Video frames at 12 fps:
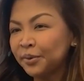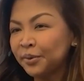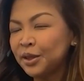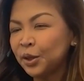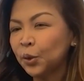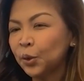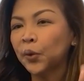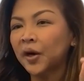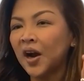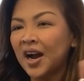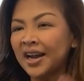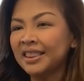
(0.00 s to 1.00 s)
with you
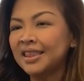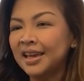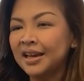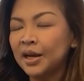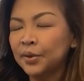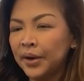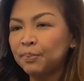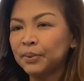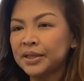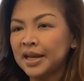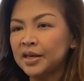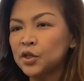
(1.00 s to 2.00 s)
where I think a great
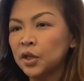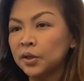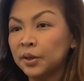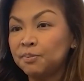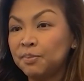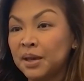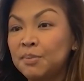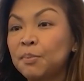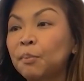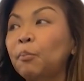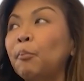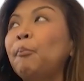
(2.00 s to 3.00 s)
potential could be,
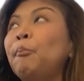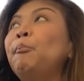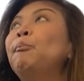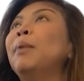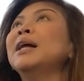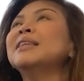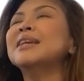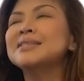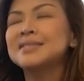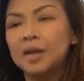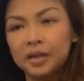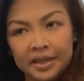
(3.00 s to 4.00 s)
but
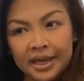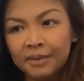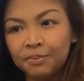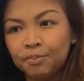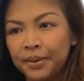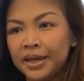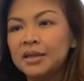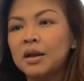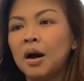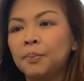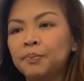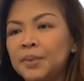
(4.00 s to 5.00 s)
has not yet been
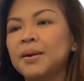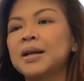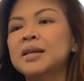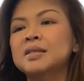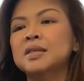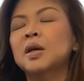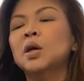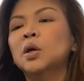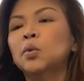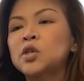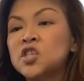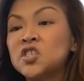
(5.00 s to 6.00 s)
optimized,
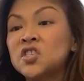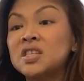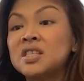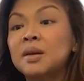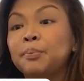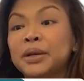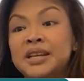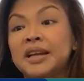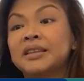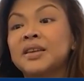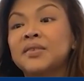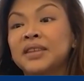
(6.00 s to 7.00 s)
which is in the
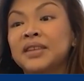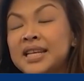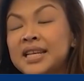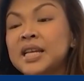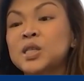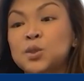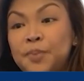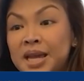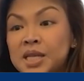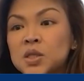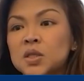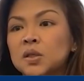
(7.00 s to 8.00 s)
predictive lending
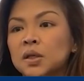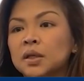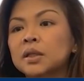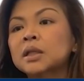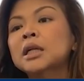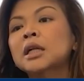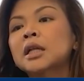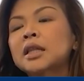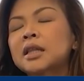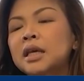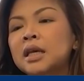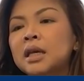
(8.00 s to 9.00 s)
space, no?
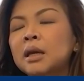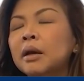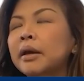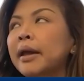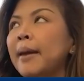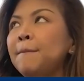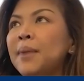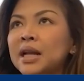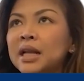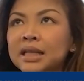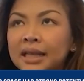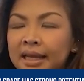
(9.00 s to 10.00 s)
The
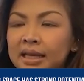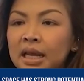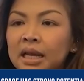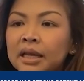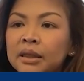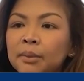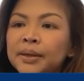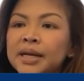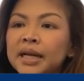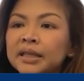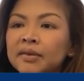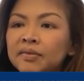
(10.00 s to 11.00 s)
embedded lending and the
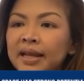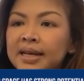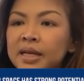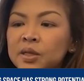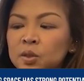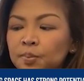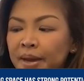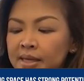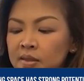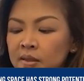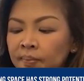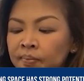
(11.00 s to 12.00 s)
predictive lending
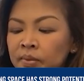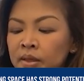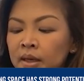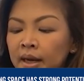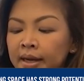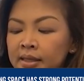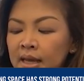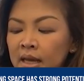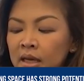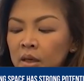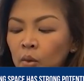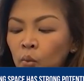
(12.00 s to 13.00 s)
space. I
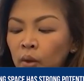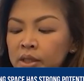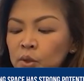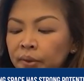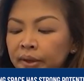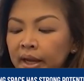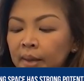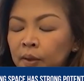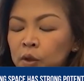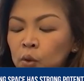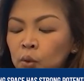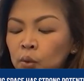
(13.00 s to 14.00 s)
think once we're
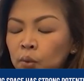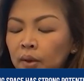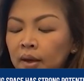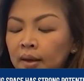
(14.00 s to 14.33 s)
able to,